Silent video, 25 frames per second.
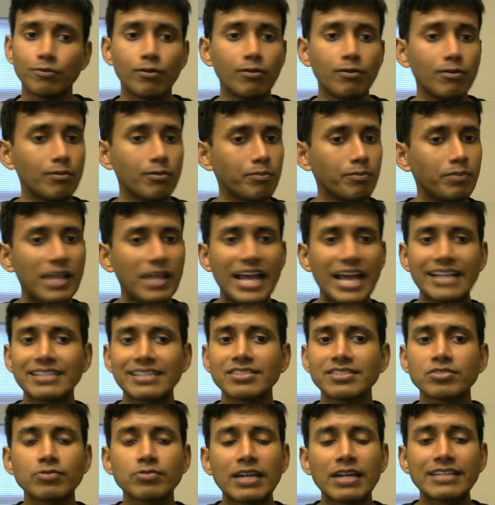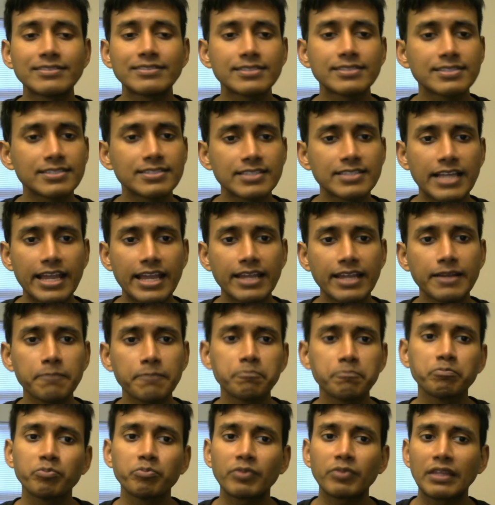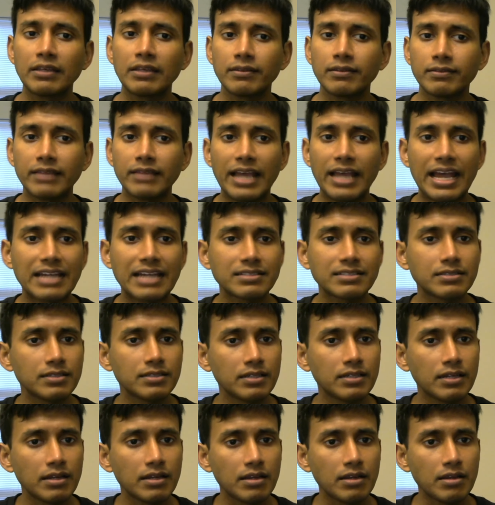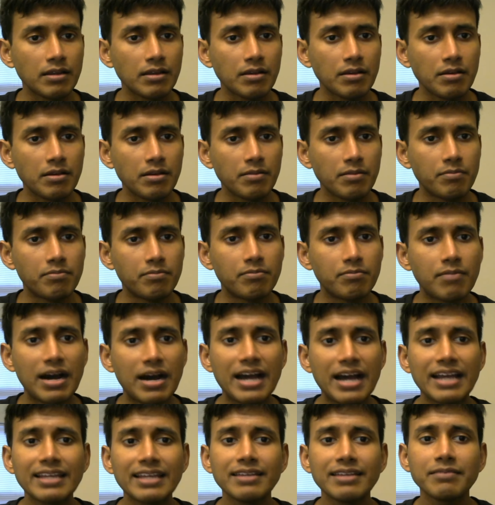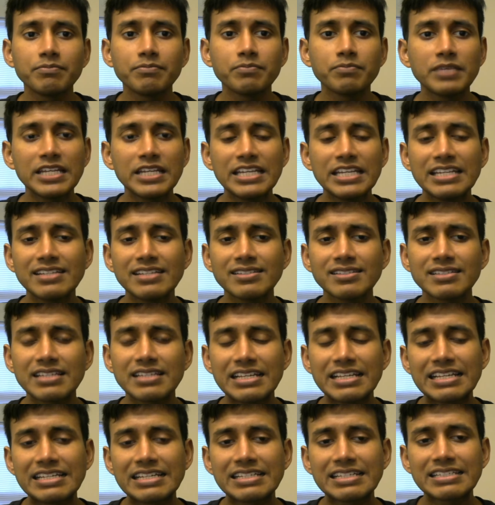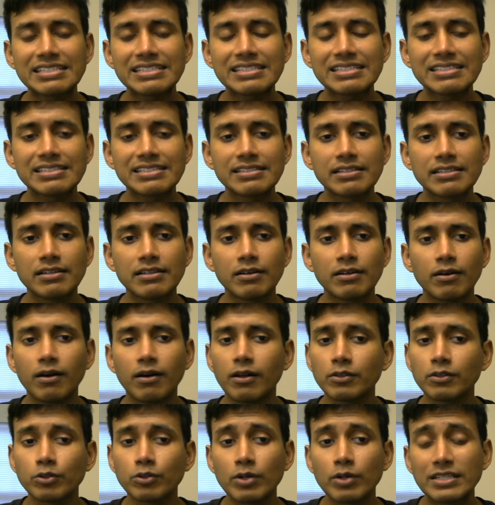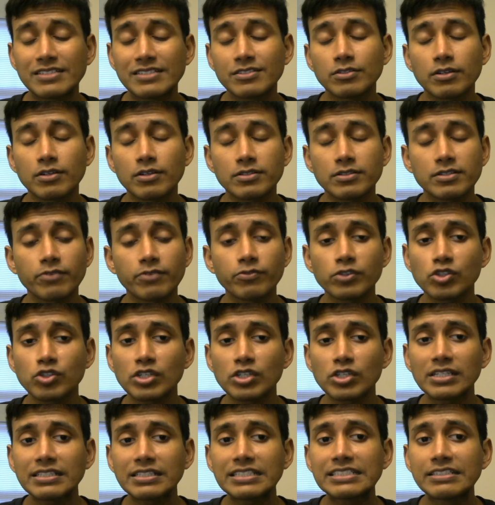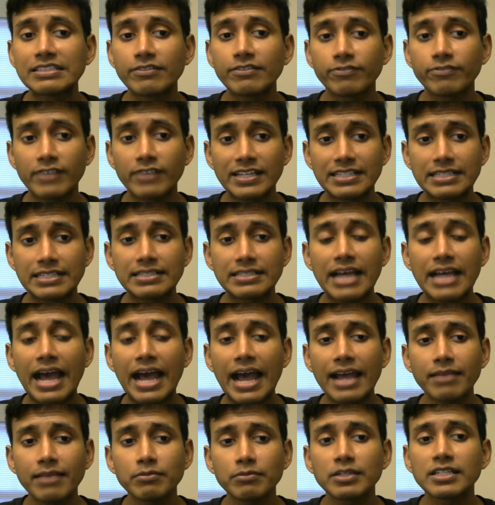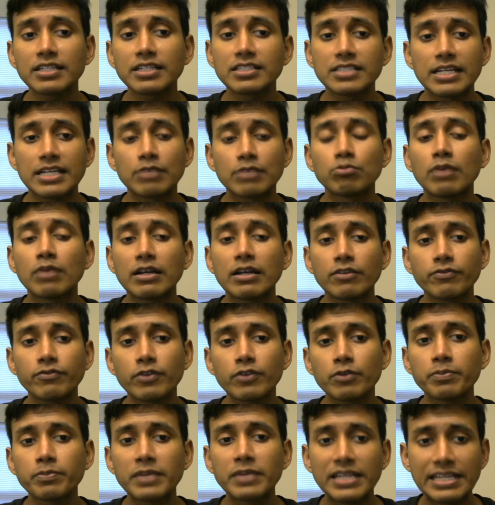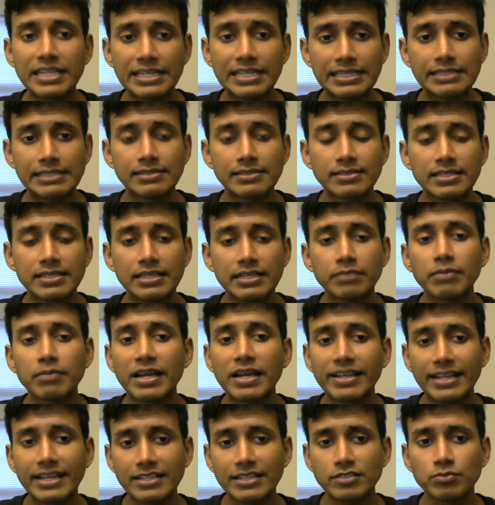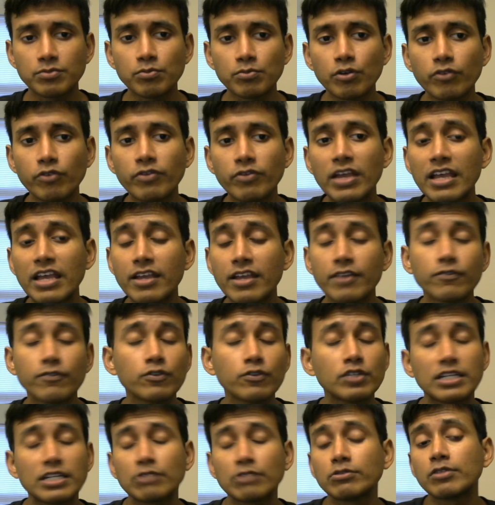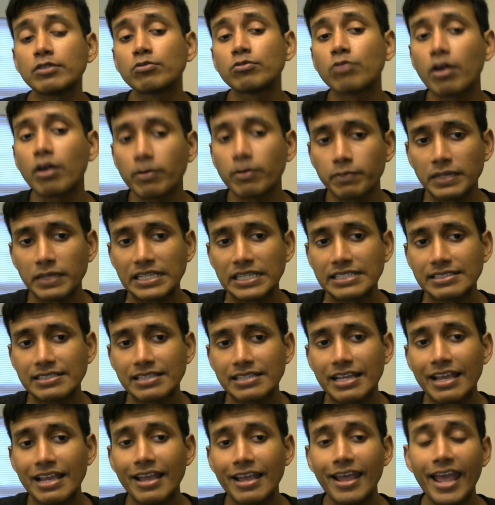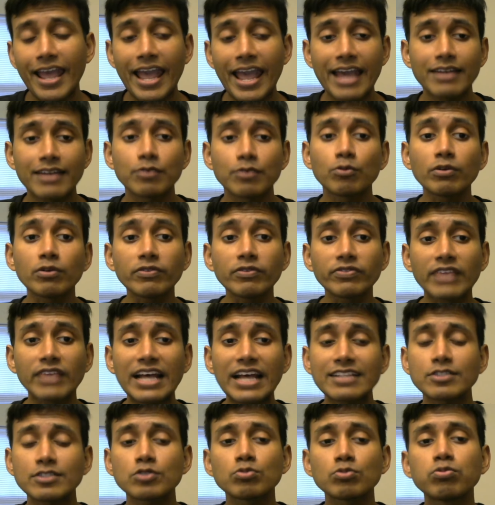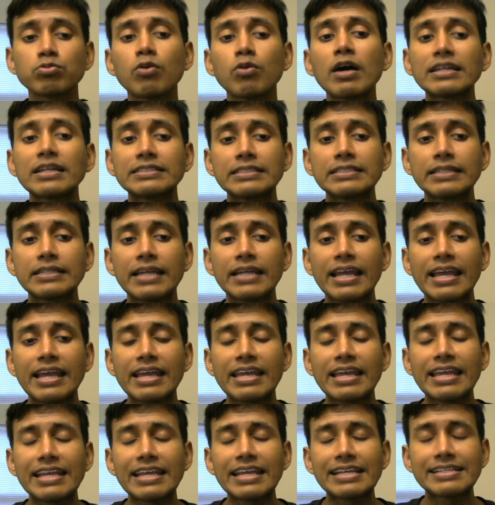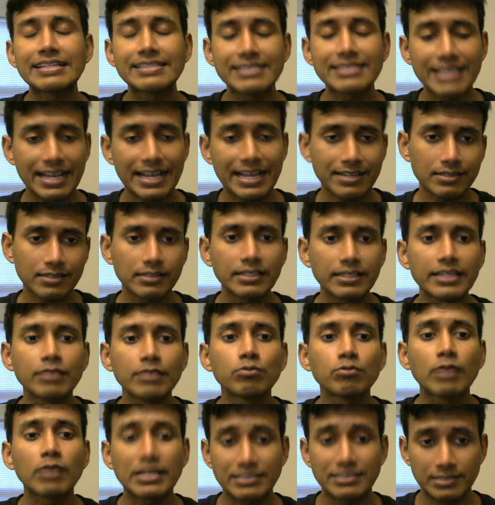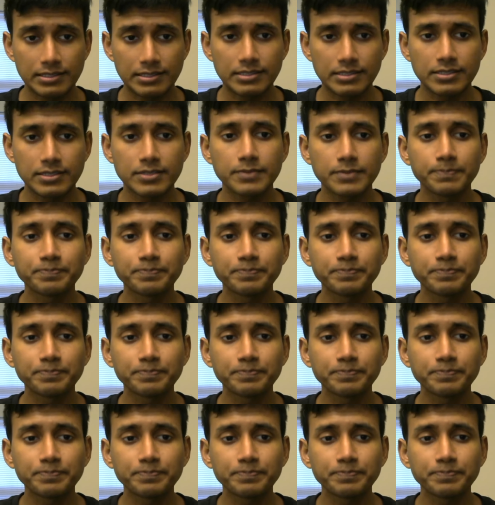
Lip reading: black is trying to say that my piece is, although it's not sufficiently defended, I'm gonna take one of your piece in my next move if you take with the wrong piece. And that's what exactly white does.